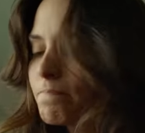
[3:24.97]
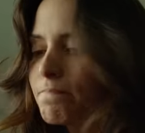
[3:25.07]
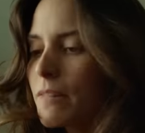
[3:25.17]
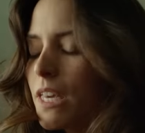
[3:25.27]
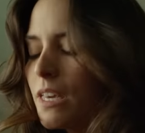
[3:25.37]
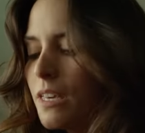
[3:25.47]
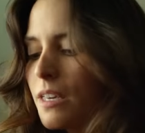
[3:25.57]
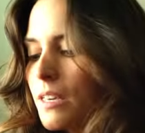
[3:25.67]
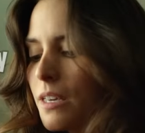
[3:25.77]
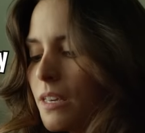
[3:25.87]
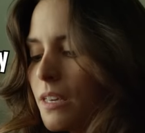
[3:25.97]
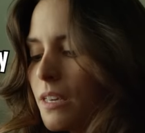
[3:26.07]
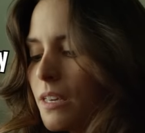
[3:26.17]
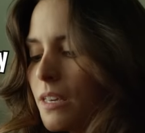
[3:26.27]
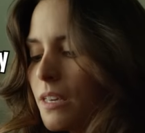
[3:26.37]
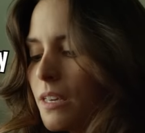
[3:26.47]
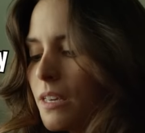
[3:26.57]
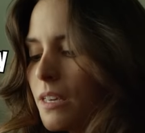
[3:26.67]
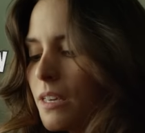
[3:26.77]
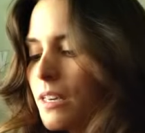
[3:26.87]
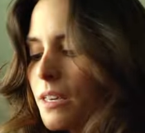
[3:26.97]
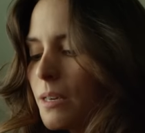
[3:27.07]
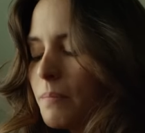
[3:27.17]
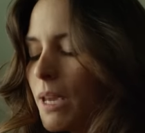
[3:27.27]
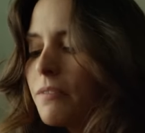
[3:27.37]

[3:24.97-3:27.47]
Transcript: his girlfriend, Allie, tried